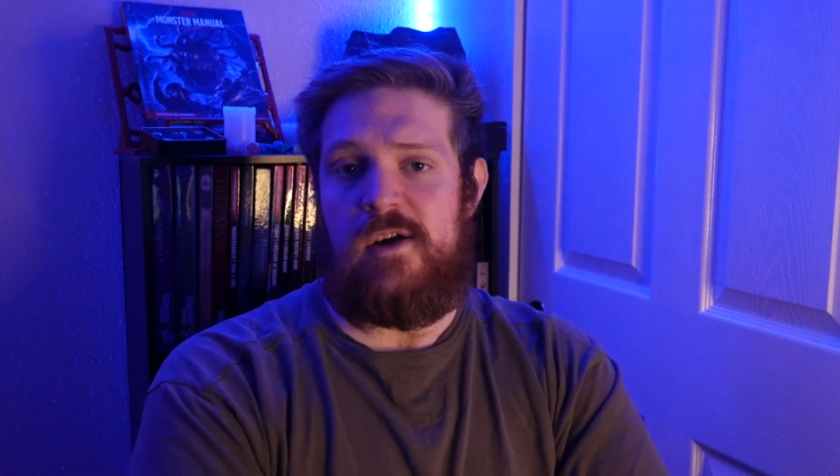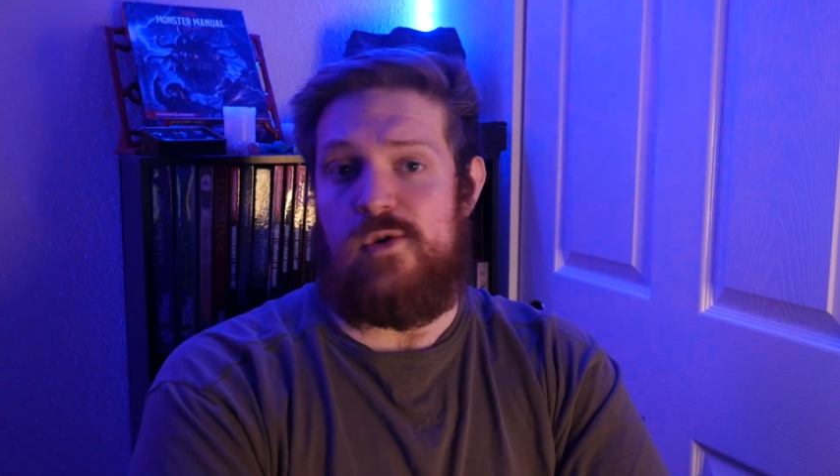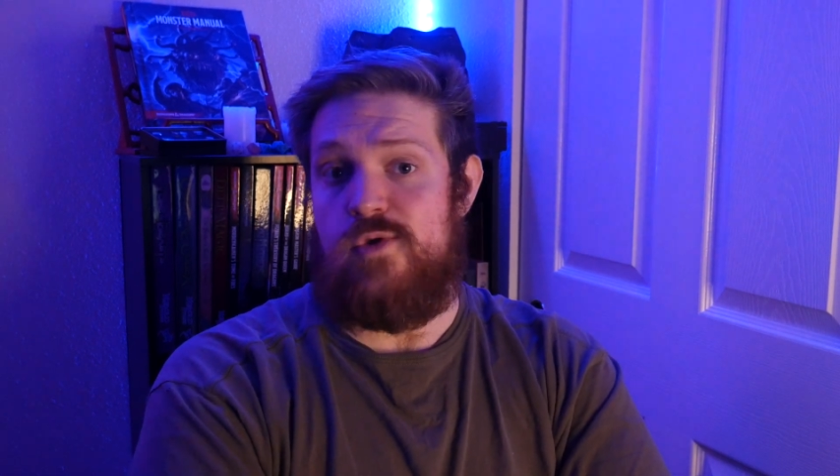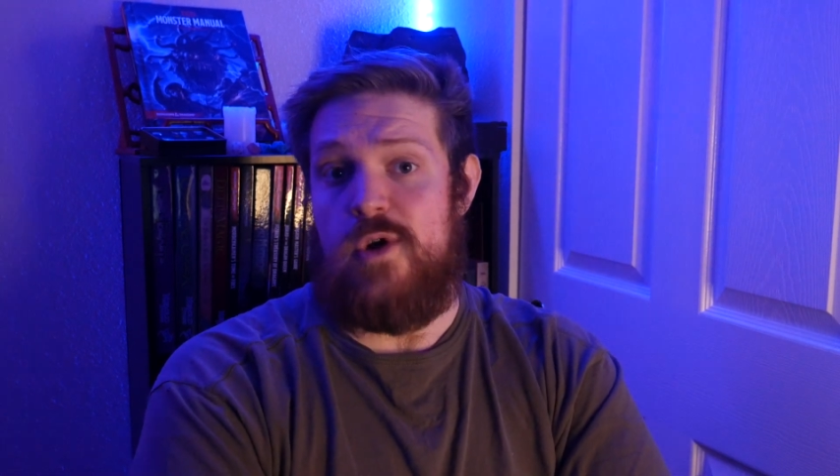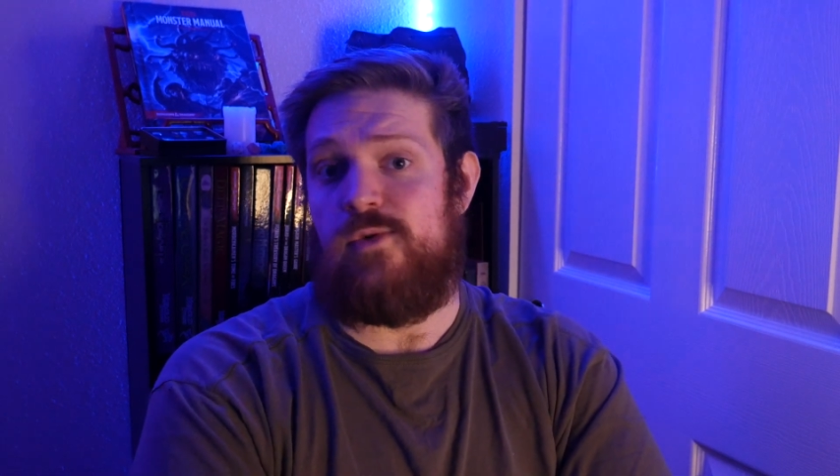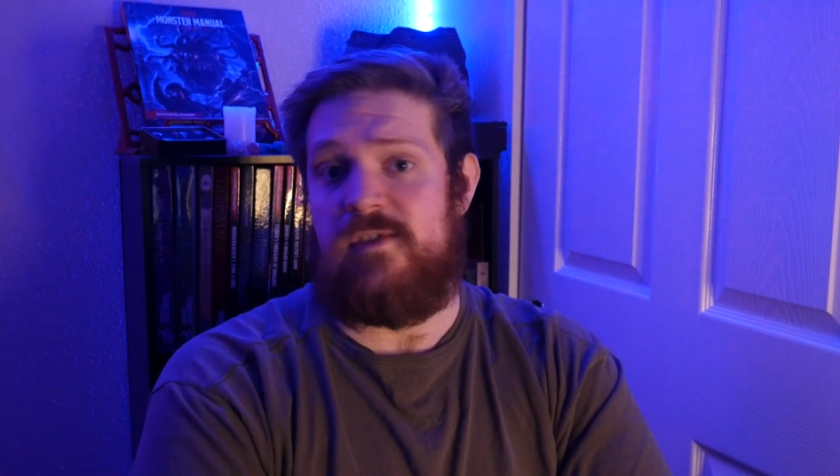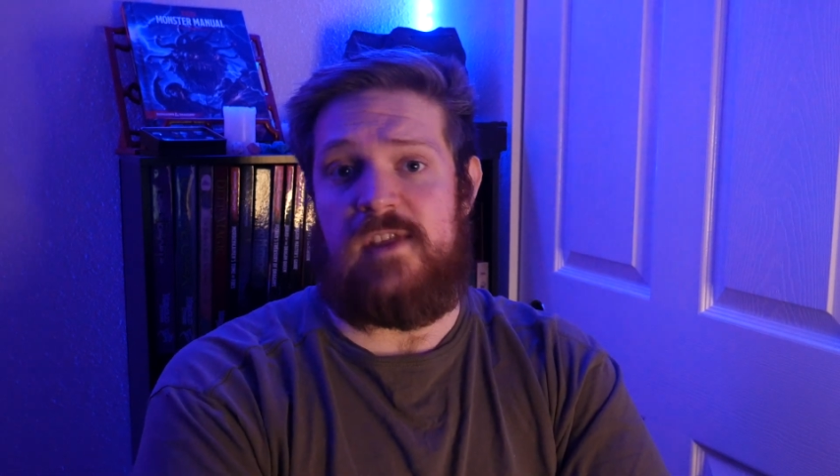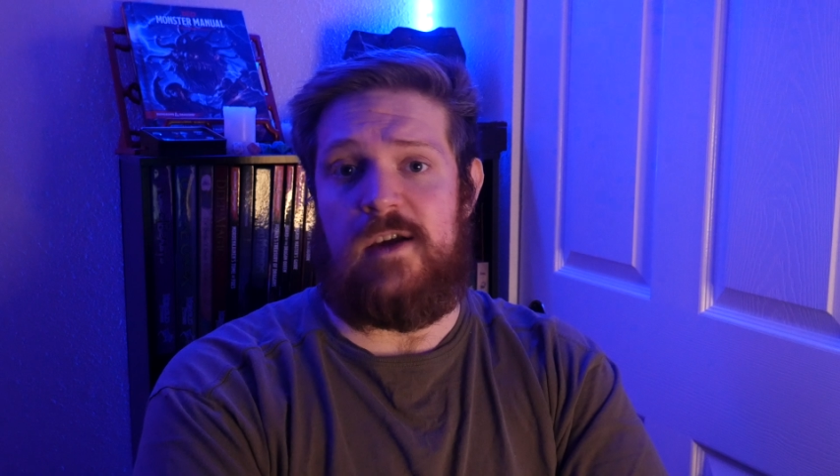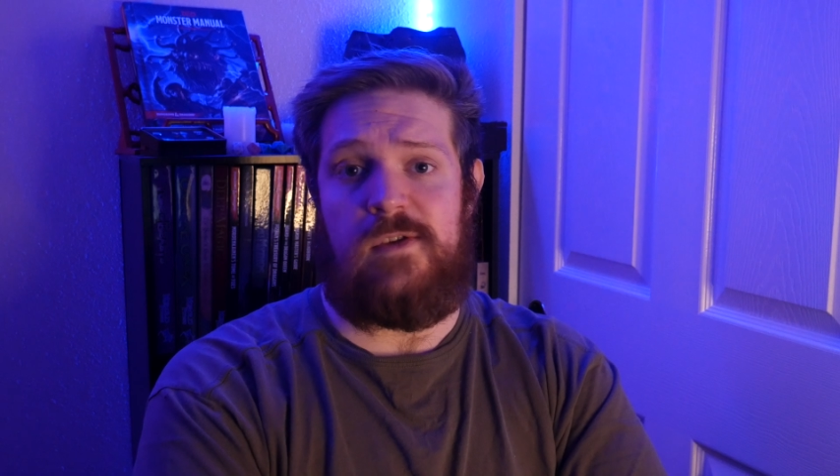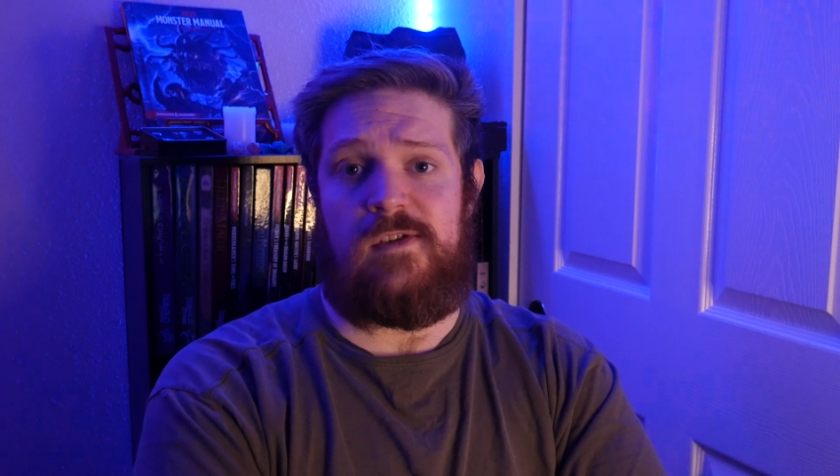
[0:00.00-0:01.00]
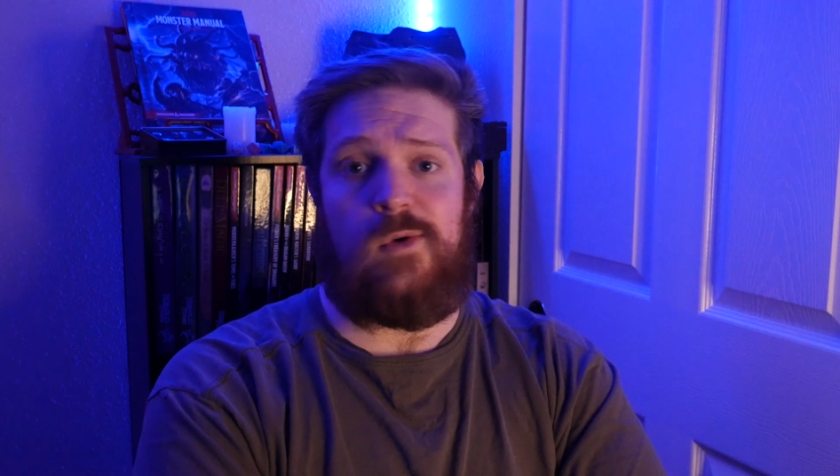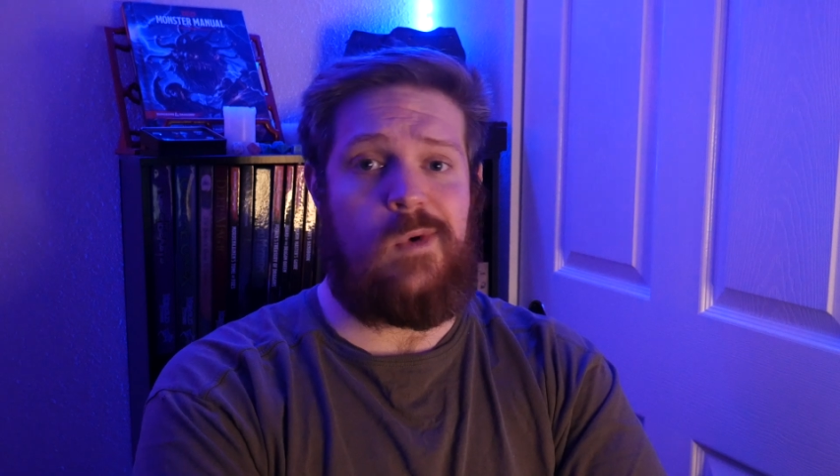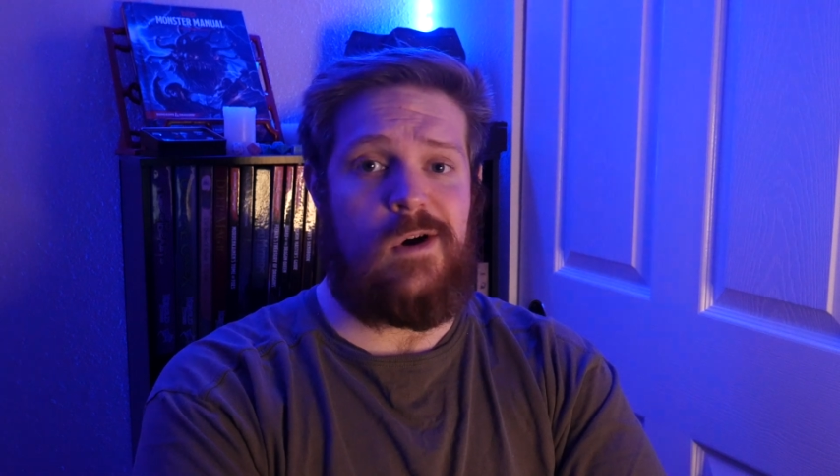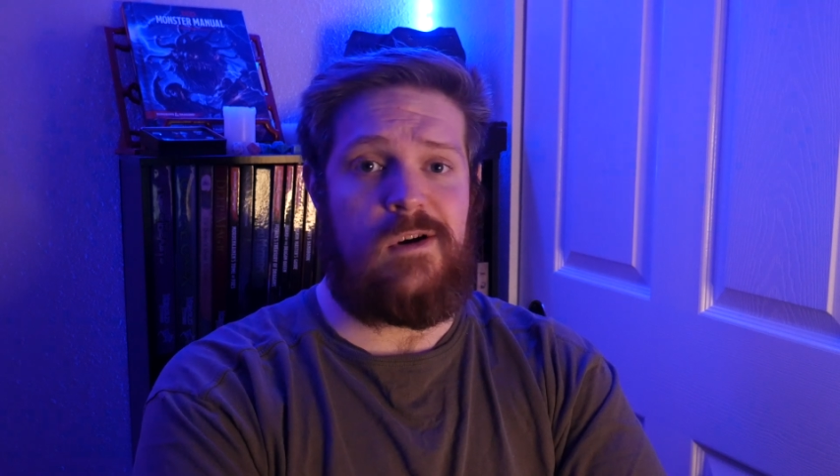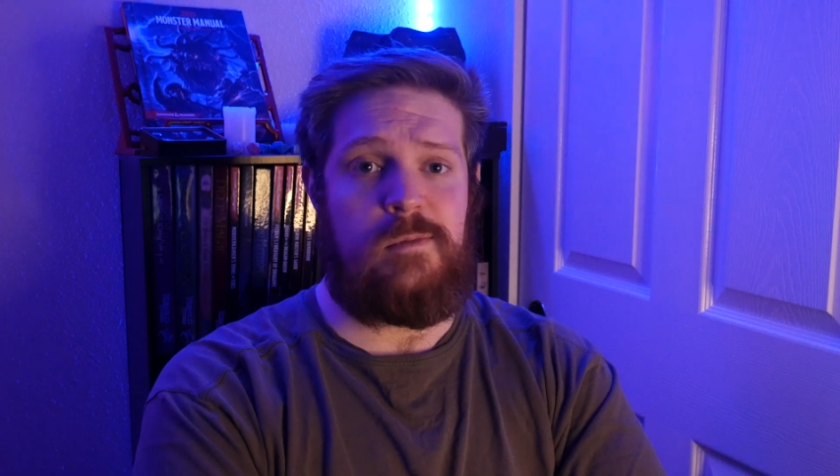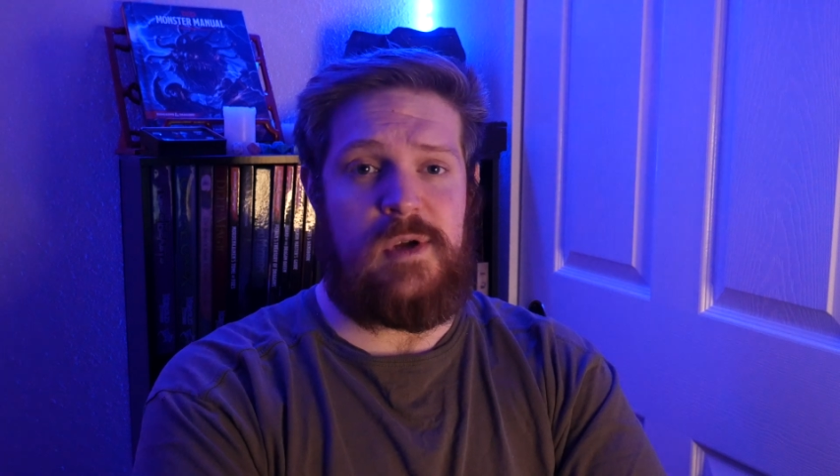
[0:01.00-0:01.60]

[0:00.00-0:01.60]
Who knows if they all still work,